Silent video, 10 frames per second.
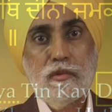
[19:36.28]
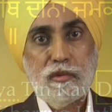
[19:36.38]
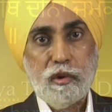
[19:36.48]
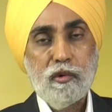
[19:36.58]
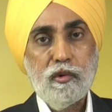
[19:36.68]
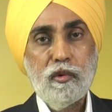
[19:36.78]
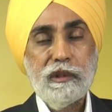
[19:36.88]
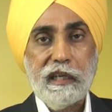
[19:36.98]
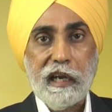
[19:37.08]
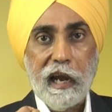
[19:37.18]
through
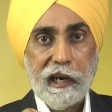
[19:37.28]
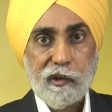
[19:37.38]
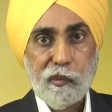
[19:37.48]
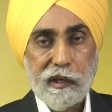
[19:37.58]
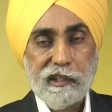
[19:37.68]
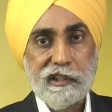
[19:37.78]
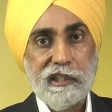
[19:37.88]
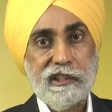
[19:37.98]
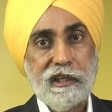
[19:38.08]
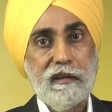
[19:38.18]
the
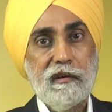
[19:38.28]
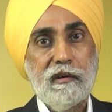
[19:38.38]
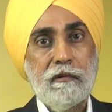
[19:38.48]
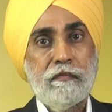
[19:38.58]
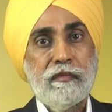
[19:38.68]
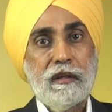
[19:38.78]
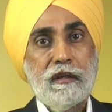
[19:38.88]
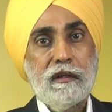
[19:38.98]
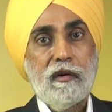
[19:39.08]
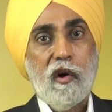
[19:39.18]
acquisition
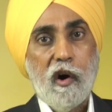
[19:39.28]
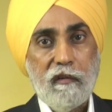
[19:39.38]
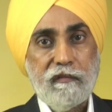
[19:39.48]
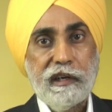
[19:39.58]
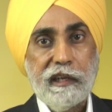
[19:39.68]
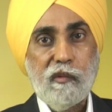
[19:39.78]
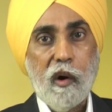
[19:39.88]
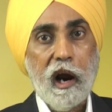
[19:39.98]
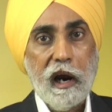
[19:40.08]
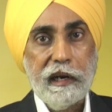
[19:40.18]
of
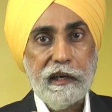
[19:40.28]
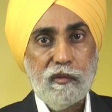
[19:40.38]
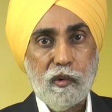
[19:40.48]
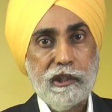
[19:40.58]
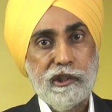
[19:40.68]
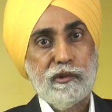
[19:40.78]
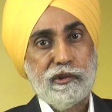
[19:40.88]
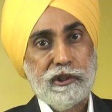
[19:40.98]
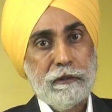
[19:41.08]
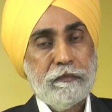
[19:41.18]
divine
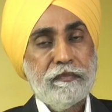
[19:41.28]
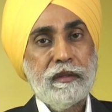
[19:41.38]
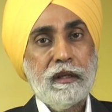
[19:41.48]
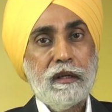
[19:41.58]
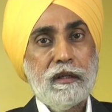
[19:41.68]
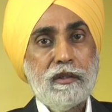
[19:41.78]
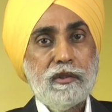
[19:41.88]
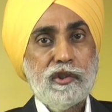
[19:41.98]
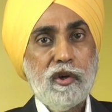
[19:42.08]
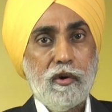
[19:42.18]
virtues.
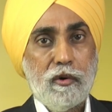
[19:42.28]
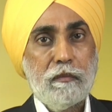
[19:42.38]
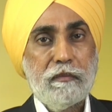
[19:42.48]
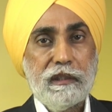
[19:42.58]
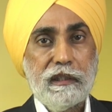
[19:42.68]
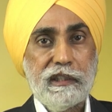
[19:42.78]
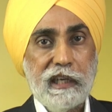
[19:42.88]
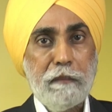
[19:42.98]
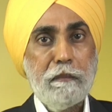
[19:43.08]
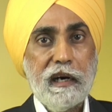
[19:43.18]
So,
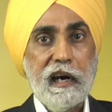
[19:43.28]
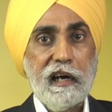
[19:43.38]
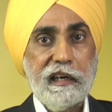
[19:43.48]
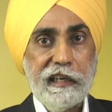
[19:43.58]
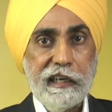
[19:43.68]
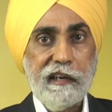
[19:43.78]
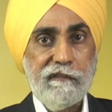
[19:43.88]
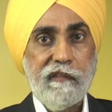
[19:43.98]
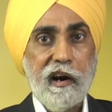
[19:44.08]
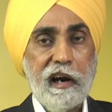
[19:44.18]
Jam are
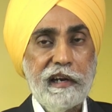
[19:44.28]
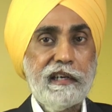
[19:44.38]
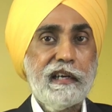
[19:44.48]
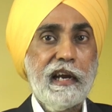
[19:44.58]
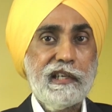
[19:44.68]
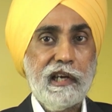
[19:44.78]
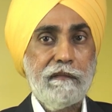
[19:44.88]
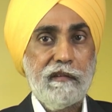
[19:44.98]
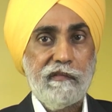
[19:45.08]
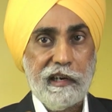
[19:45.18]
redefined as
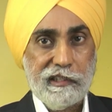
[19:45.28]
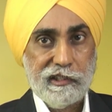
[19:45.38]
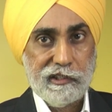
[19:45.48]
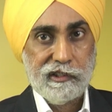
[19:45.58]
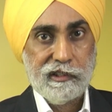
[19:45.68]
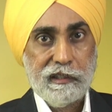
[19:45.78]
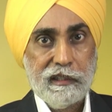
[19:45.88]
our vices.